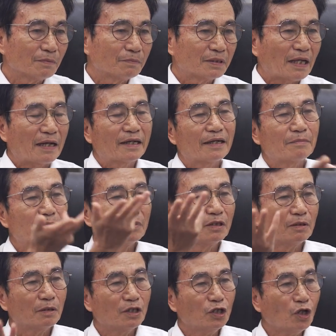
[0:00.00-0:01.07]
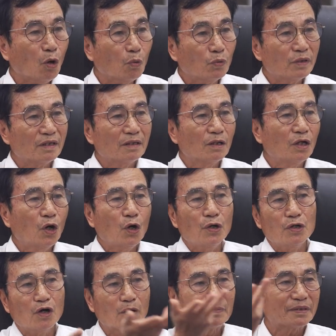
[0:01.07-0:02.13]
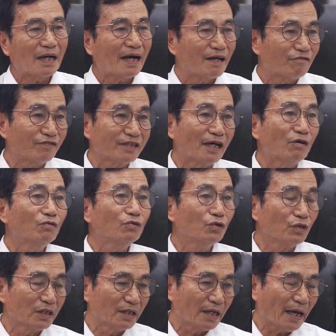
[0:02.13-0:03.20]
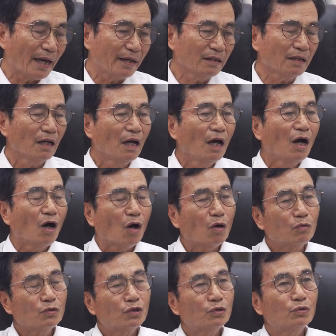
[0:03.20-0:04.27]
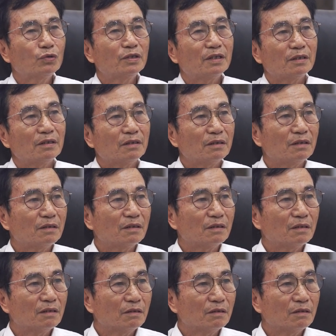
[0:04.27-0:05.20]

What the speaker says: sang de no de oi opsang efnya uno gi eng auto de